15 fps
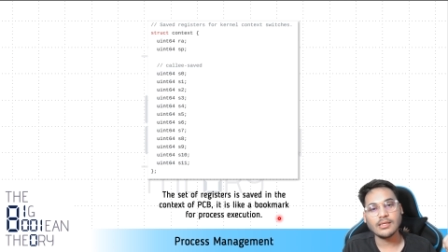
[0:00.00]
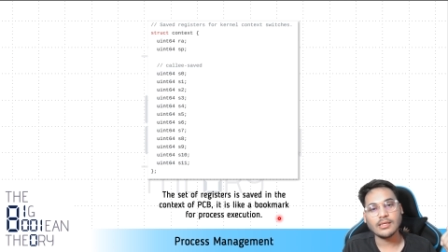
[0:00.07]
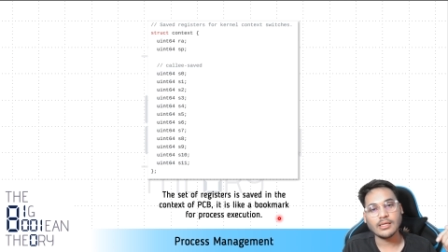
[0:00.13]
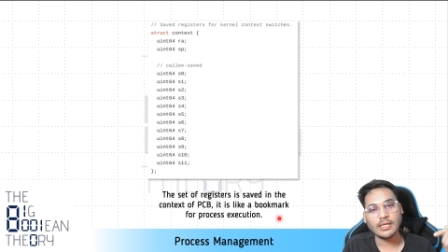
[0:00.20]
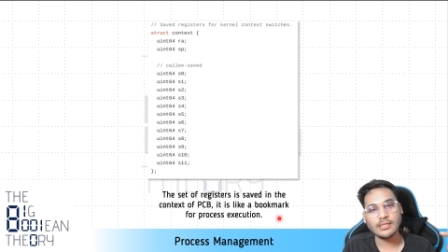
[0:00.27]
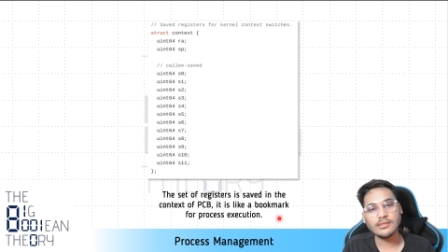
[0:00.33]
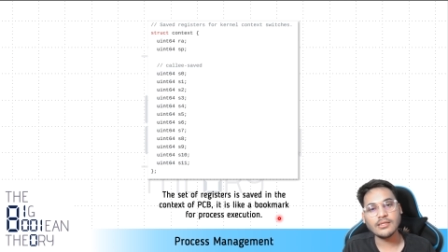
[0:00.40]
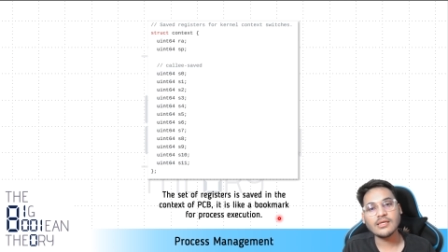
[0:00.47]

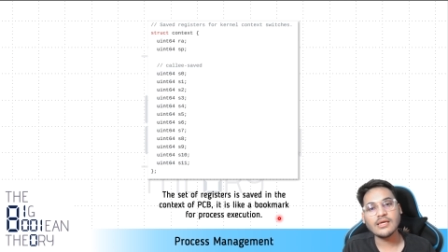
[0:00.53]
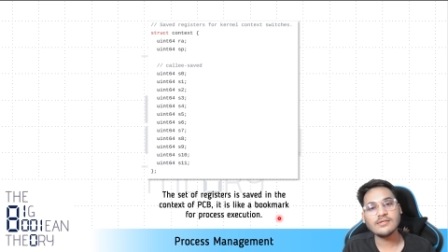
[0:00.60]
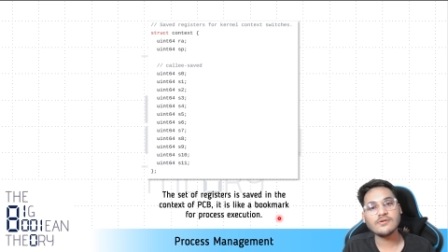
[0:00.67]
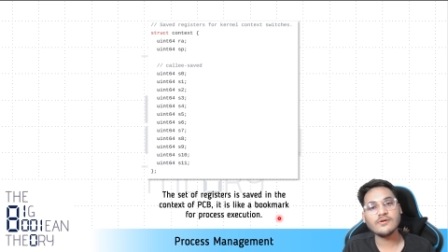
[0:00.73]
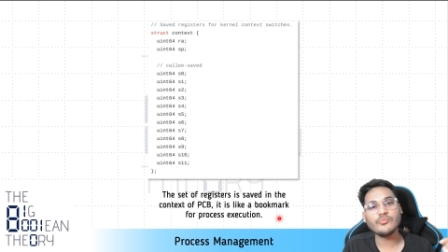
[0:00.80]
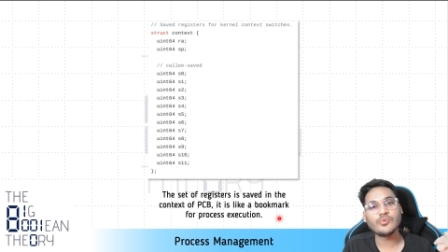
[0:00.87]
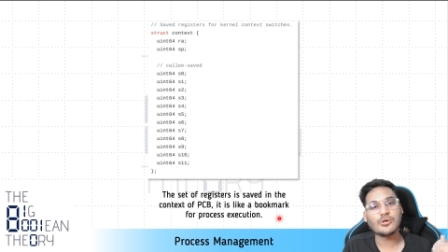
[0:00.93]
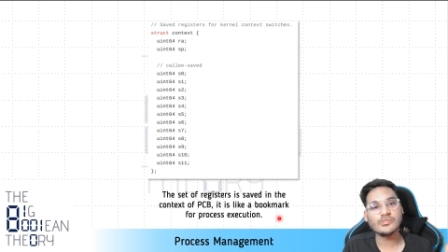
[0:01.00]
In the case of
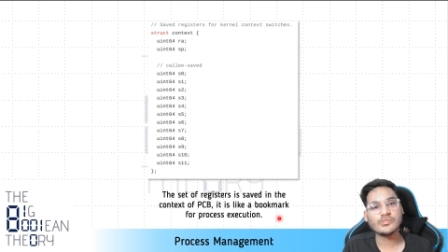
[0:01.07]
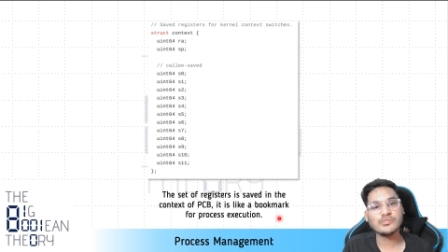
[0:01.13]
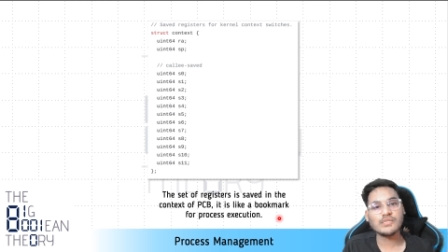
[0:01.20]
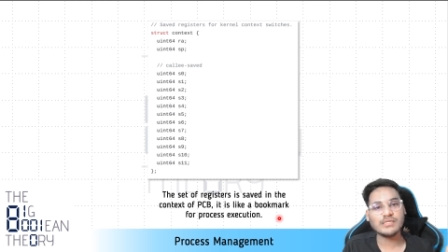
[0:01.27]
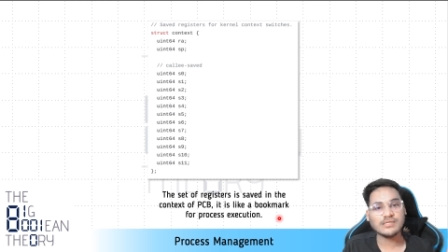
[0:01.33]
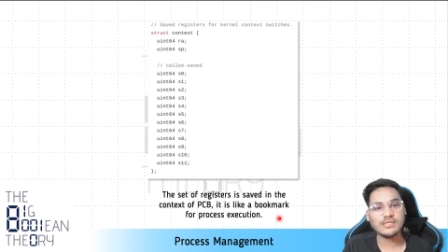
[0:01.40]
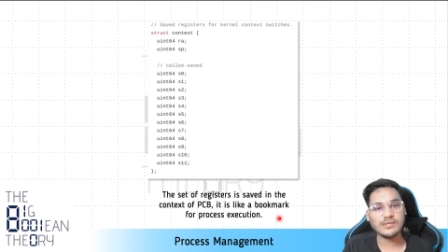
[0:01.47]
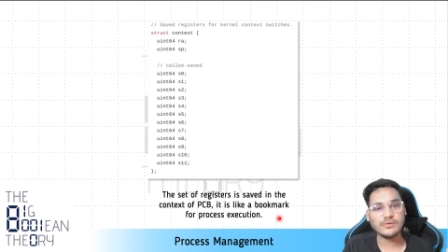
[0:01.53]
process
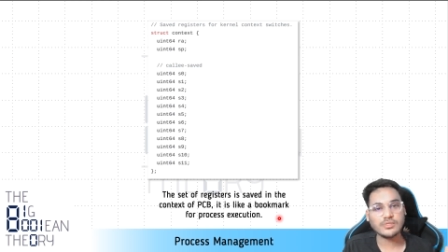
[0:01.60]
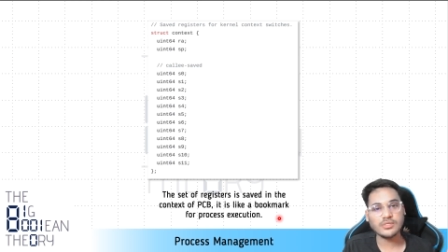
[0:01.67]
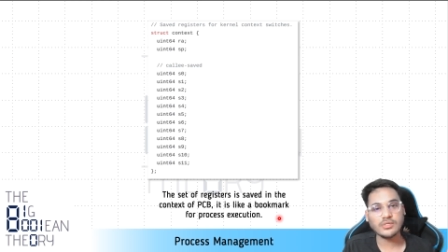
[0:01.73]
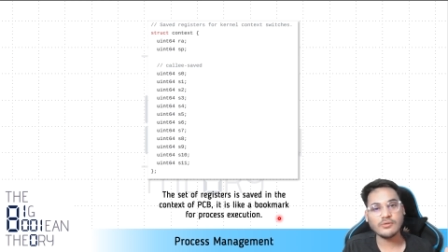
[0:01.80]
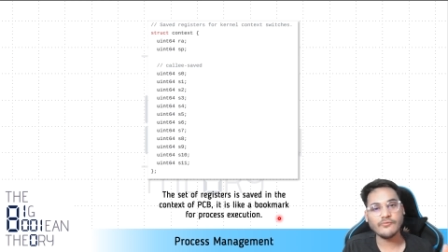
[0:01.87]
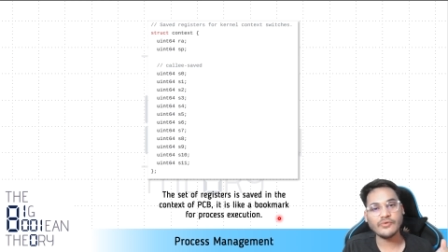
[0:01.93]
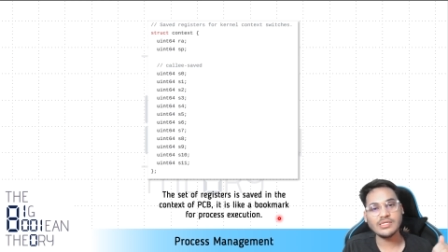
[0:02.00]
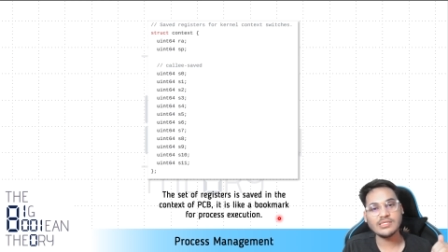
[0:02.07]

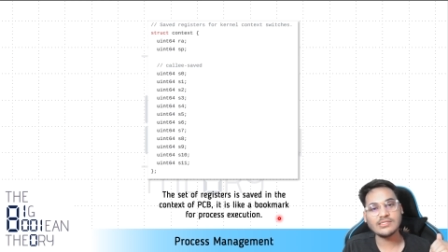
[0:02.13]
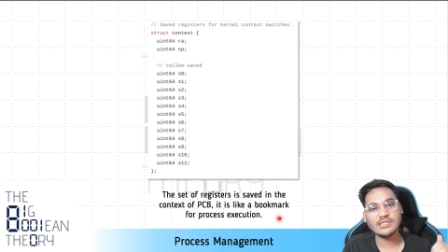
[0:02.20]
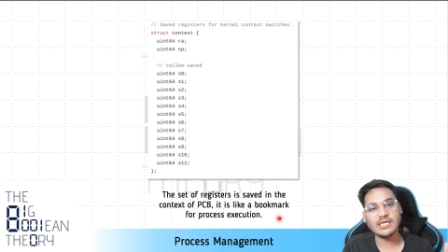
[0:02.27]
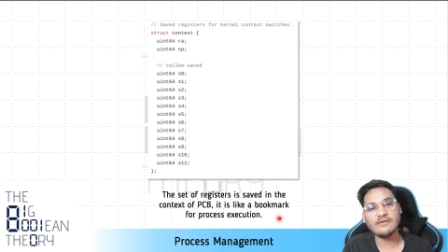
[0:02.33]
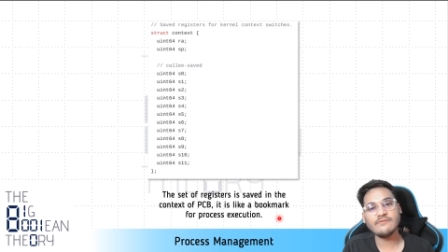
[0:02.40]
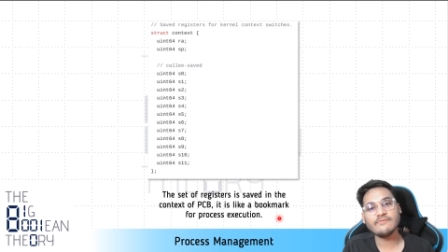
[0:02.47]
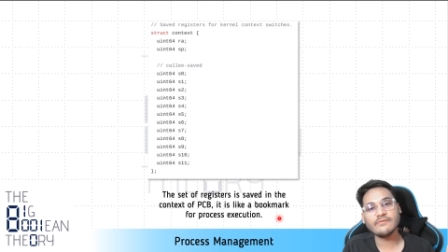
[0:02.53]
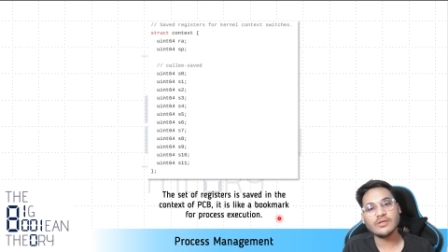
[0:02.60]
execution, we
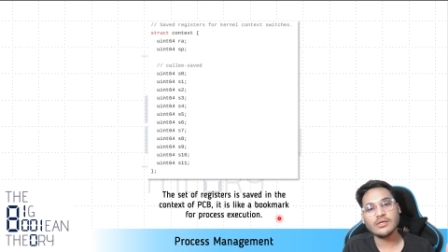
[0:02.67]
save